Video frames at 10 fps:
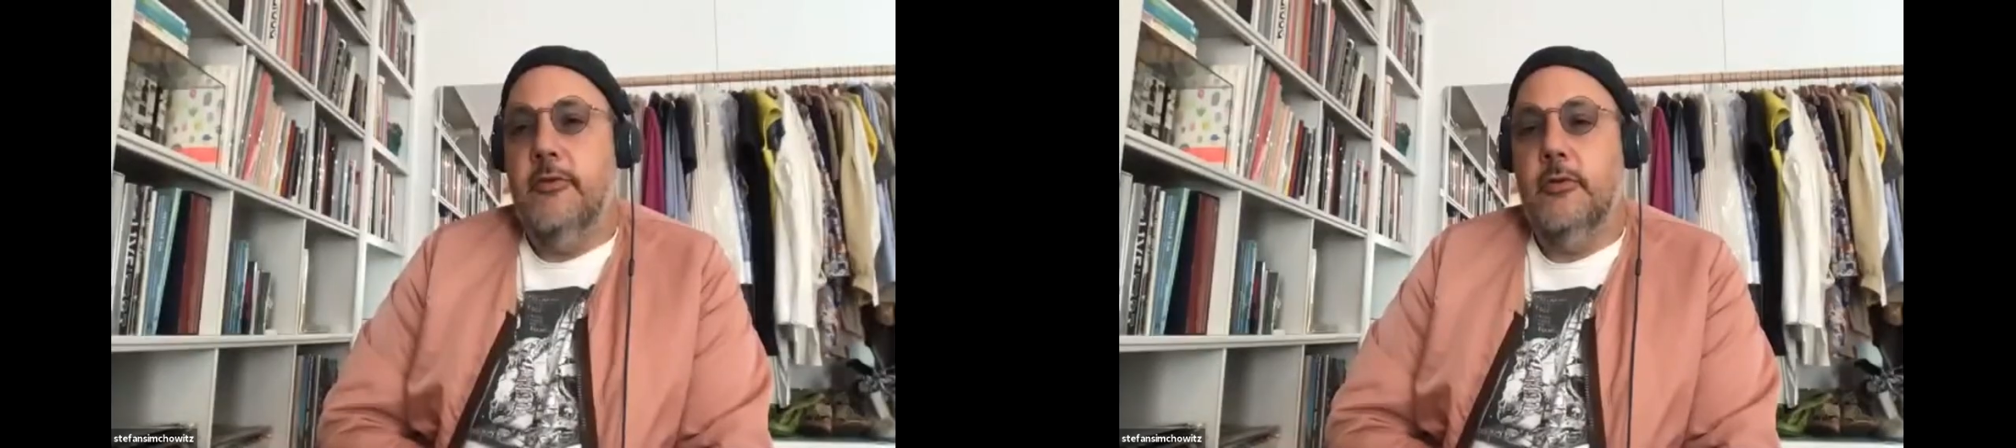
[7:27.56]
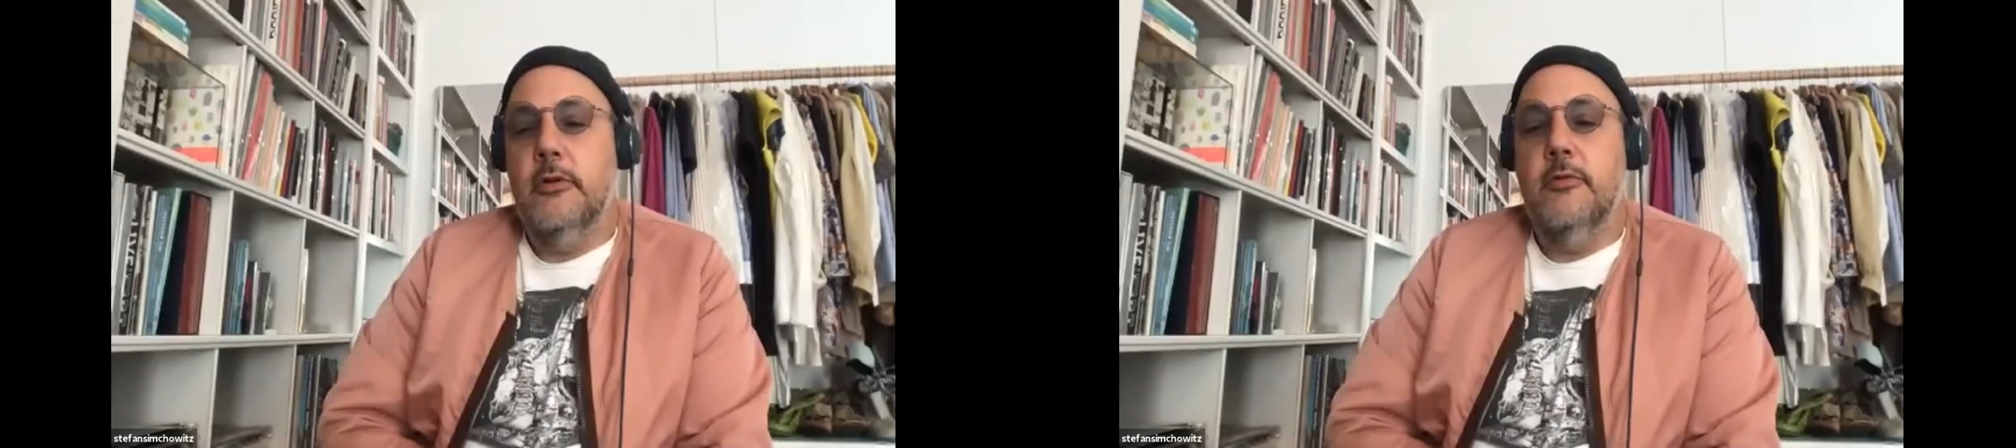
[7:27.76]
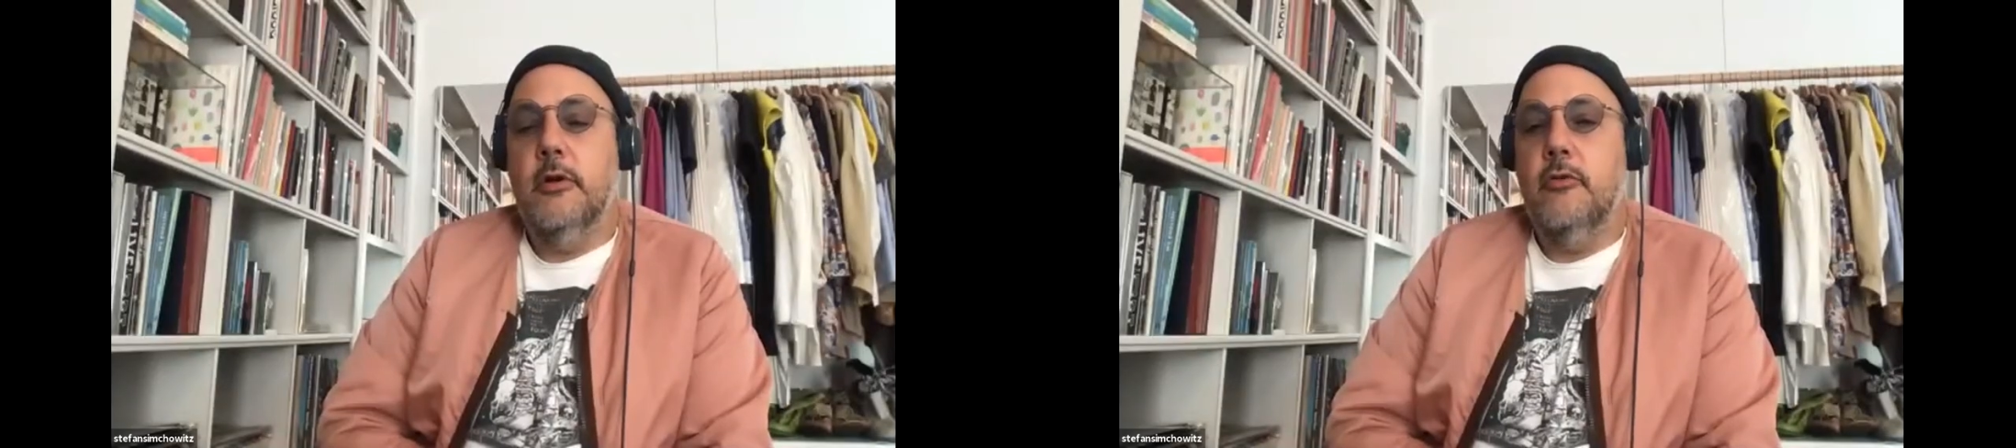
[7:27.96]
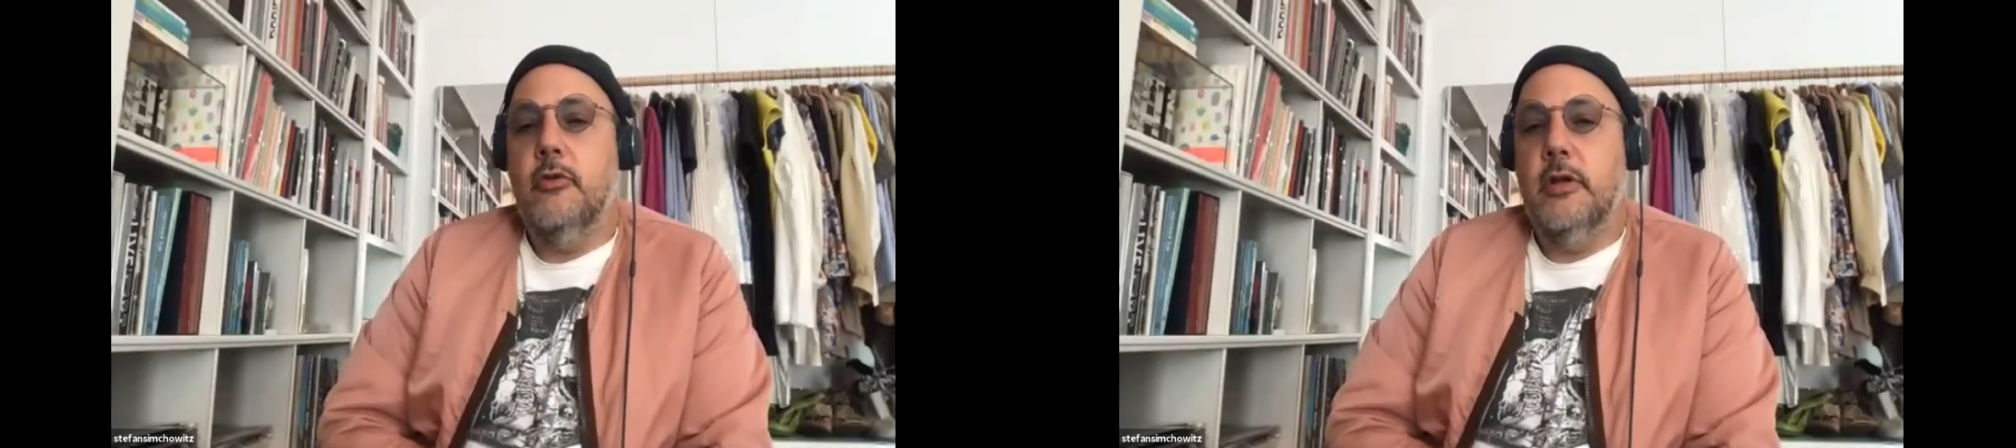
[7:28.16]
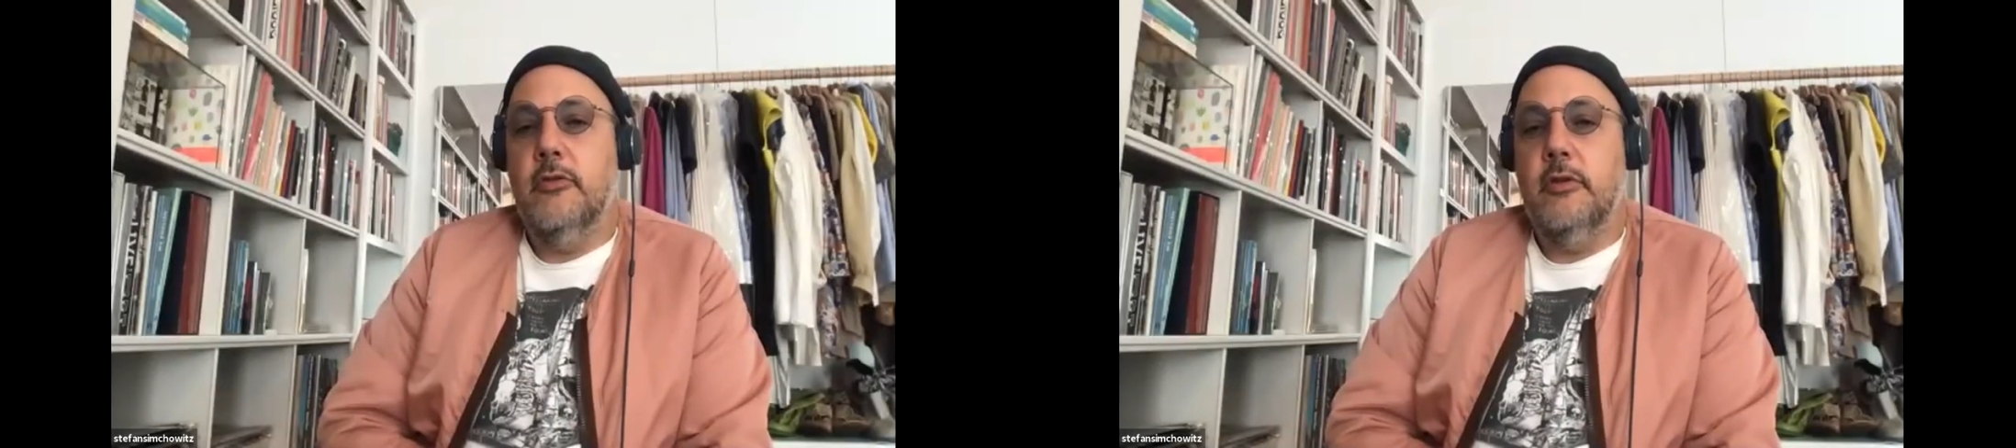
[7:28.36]
full of
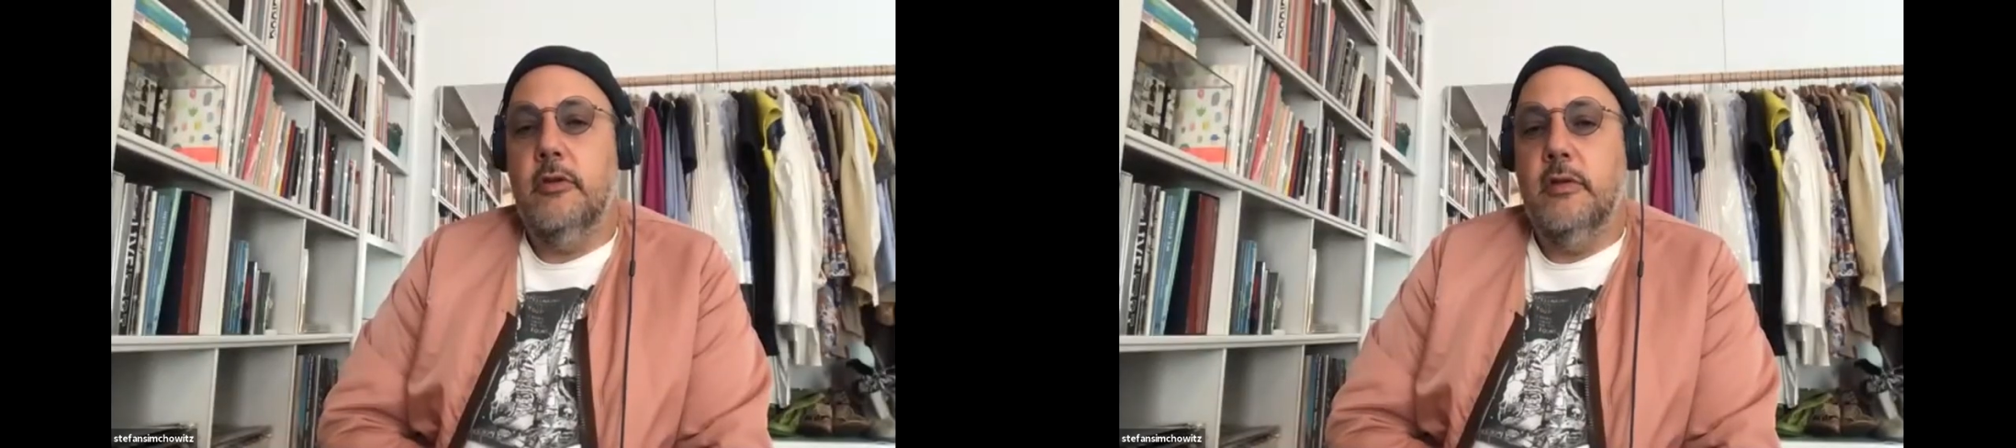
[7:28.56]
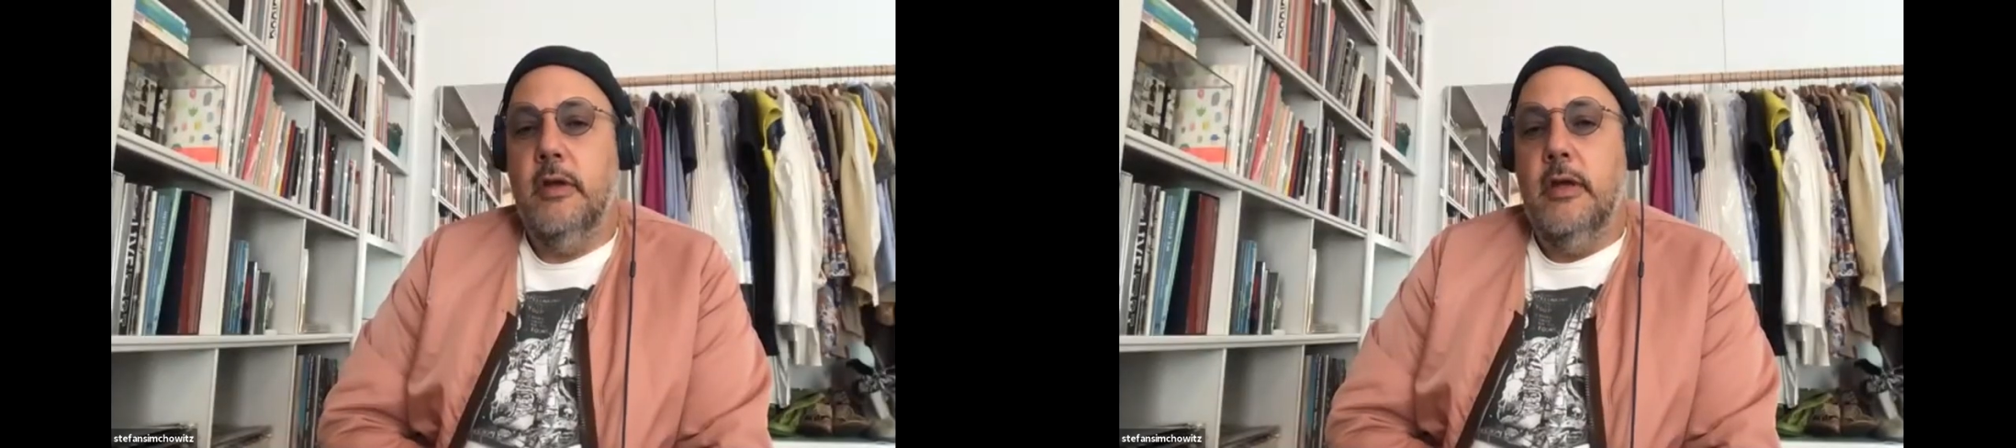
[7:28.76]
contradictions.